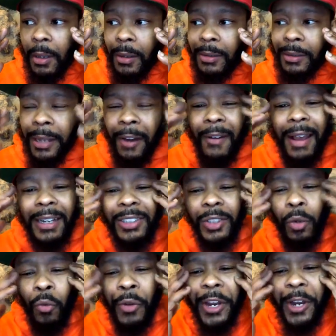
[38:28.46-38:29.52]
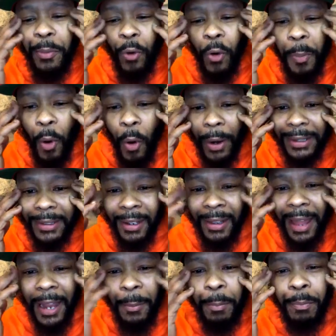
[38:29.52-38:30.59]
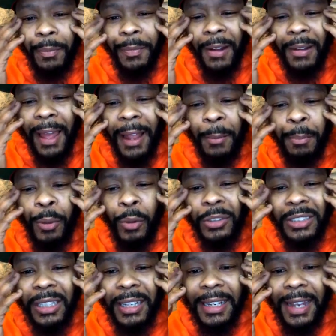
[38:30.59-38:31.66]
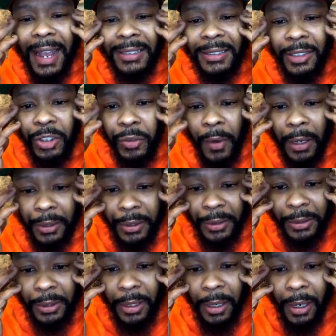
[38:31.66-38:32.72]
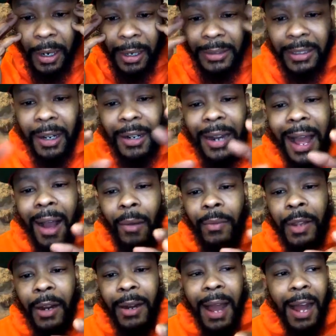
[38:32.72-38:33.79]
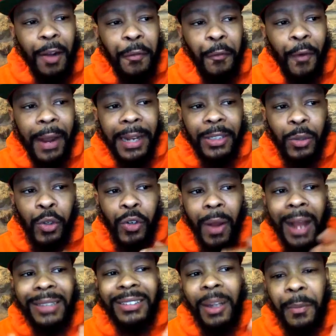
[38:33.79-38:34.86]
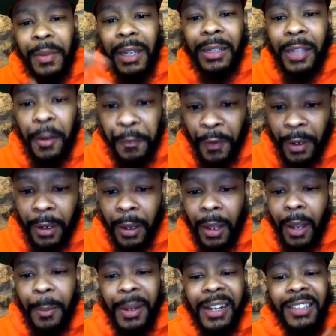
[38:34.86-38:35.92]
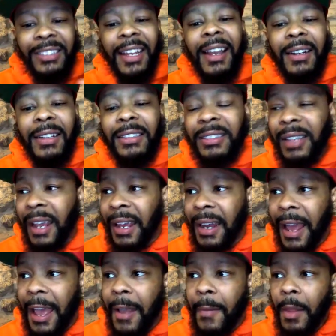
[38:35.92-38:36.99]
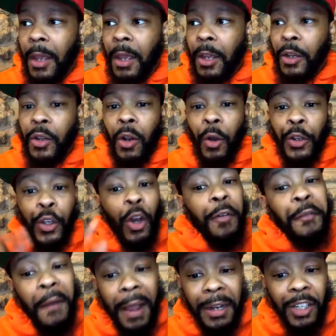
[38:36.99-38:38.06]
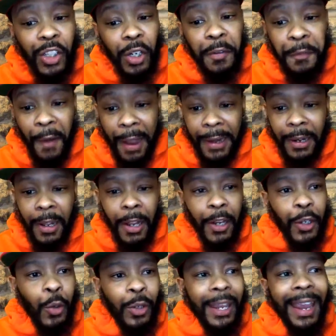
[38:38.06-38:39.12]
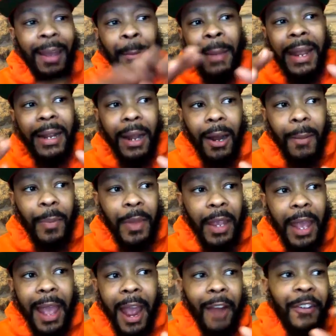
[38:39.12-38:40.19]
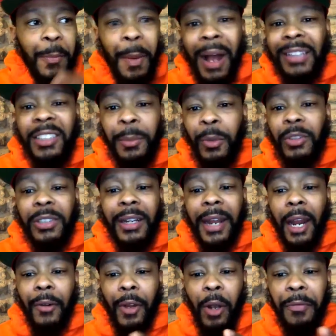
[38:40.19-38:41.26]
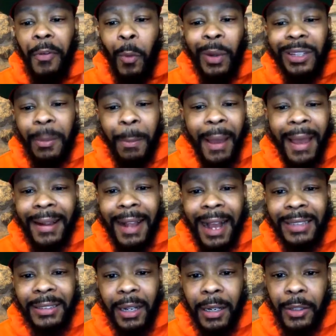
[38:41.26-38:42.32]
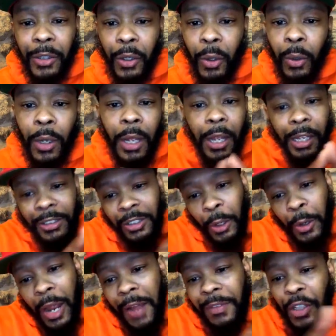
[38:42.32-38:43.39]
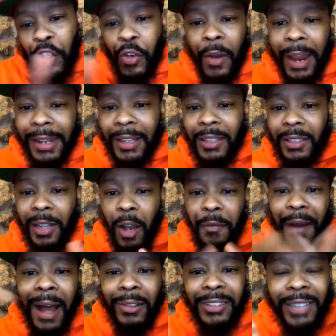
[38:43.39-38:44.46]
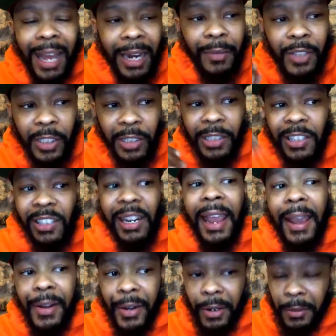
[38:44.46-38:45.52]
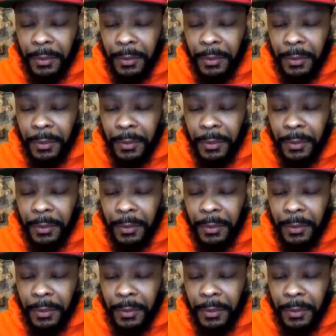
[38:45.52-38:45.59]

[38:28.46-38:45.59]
they're at a cerebral point. They're like Bruce Lee as instructors. They're not afraid to try something different because they understand that, your fight is your fight. You can't make up every possible scenario for what the bad guy's going to do. So you have to train yourself outside of just the standard,